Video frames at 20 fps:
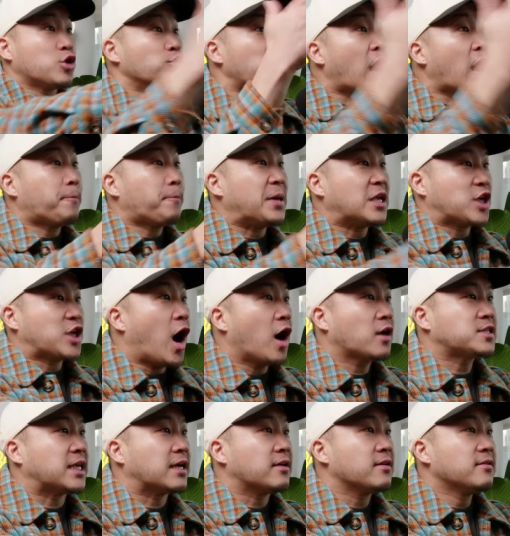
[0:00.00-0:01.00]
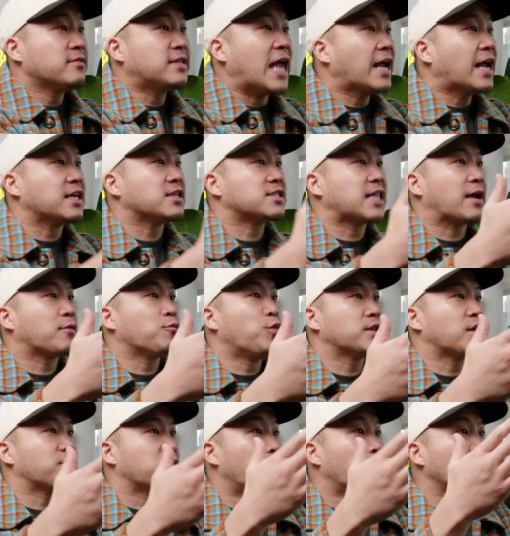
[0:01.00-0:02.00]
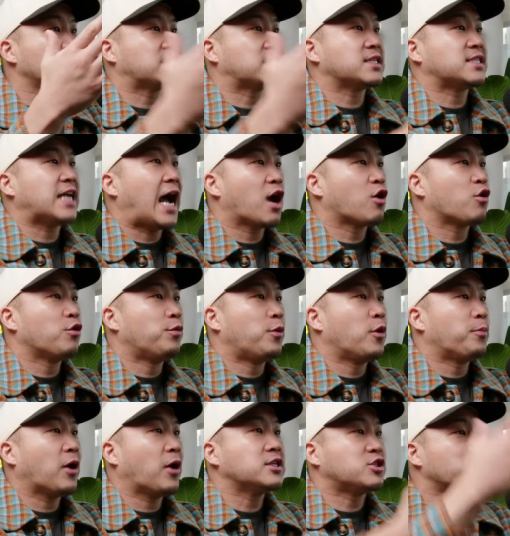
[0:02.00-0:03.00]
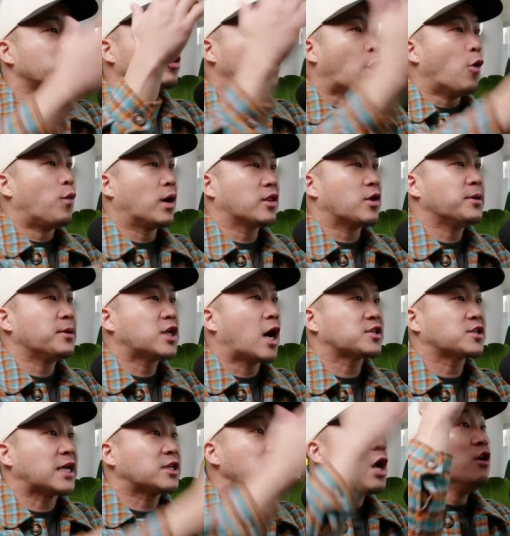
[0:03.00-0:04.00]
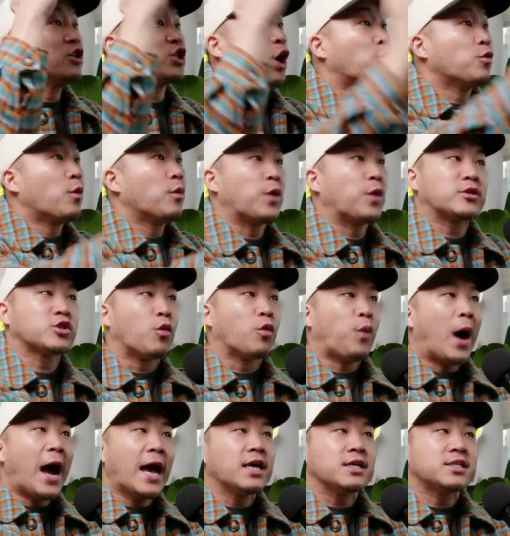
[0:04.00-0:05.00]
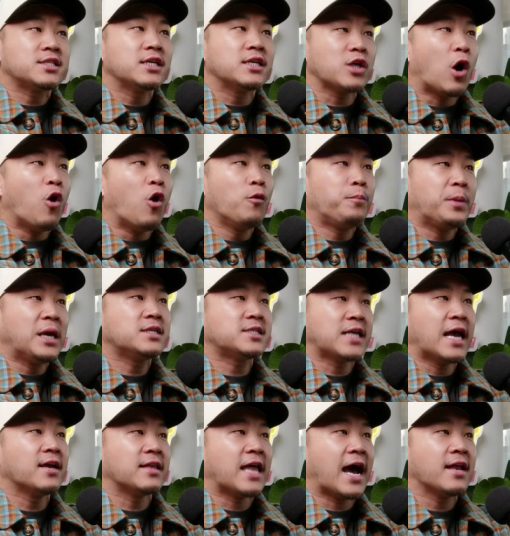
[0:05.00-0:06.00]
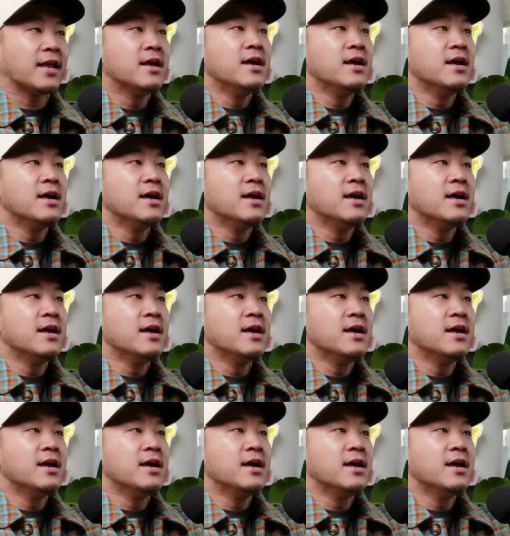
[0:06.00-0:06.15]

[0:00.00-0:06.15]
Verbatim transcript: To not be toxic. That is like one of the most desirable traits. You don't want to be toxic. So why is this OP saying that?